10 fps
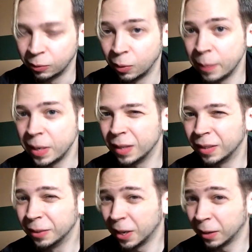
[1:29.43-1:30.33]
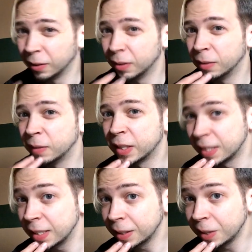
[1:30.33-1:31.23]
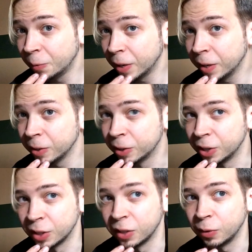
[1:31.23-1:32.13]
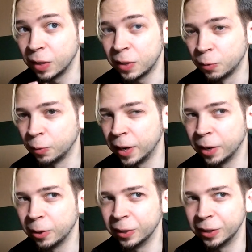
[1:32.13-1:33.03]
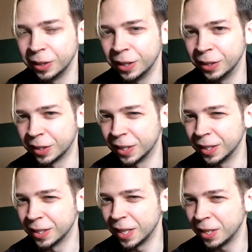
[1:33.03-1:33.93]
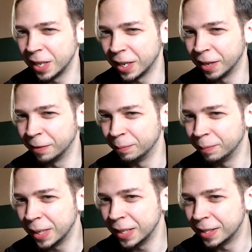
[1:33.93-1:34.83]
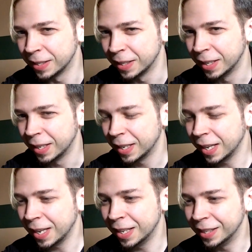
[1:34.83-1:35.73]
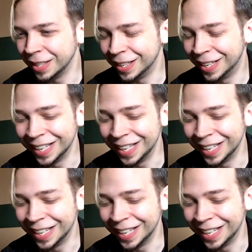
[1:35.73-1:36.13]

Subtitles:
I mean, they're not exceedingly rare, just it's rare in the sense that they kind of meet in the